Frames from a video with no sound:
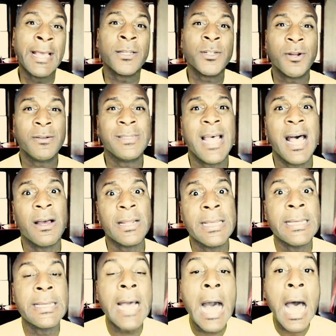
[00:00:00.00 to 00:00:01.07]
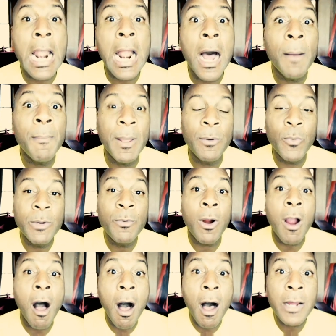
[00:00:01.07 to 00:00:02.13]
Turns out he got up and we
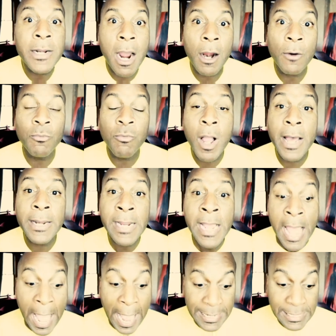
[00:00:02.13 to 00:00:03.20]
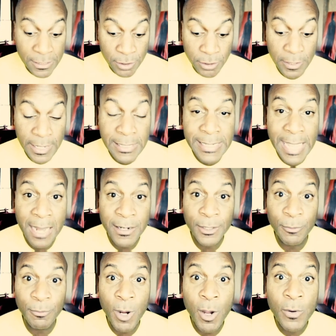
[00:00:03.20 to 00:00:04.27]
were on our run, and he's looking down at
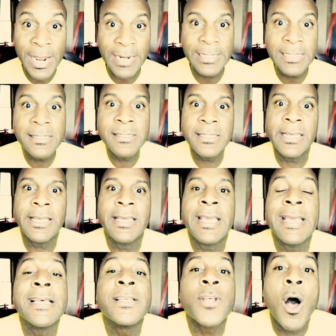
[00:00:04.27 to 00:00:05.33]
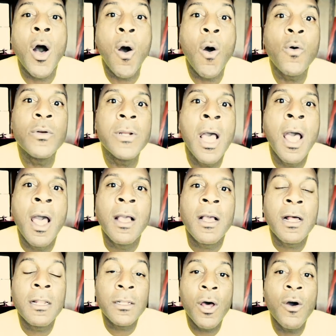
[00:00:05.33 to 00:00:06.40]
the road and he's seeing his own
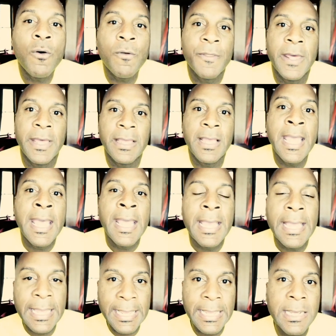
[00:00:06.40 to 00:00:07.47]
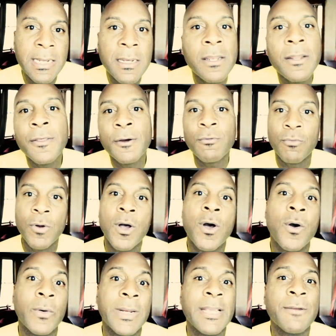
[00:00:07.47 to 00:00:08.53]
clothing in the
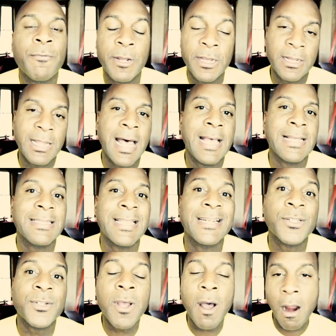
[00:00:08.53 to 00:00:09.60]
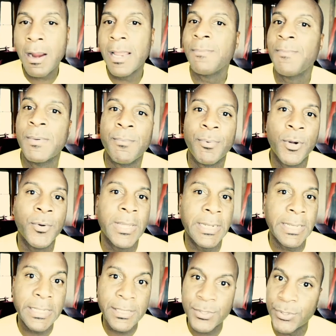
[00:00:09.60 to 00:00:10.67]
road. He realized that his car had been broken
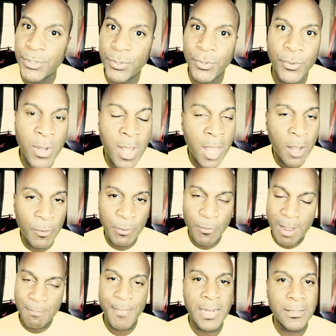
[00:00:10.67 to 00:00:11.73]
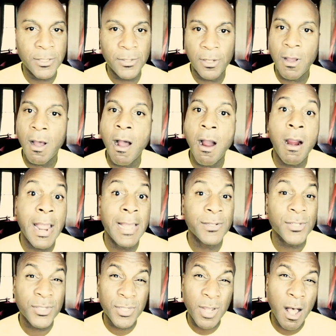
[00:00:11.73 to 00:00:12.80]
into. We went back to the car
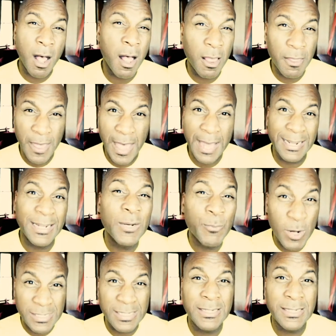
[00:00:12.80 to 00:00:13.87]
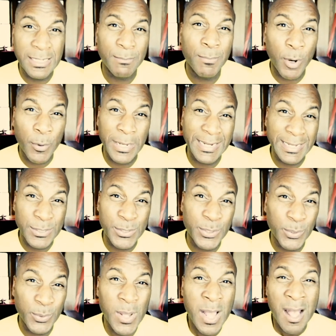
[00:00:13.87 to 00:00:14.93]
and saw that it was indeed broken
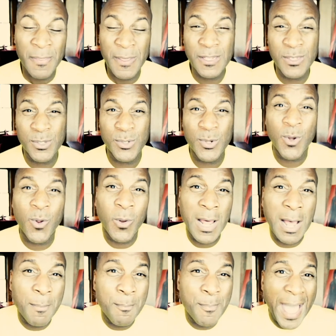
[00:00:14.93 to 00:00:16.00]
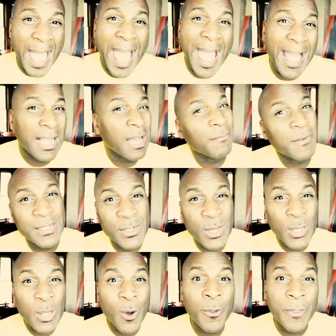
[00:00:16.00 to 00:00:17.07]
into. They stole a bag of his
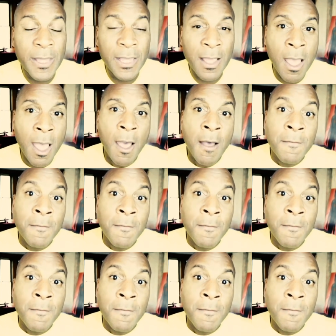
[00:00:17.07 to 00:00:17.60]
clothing.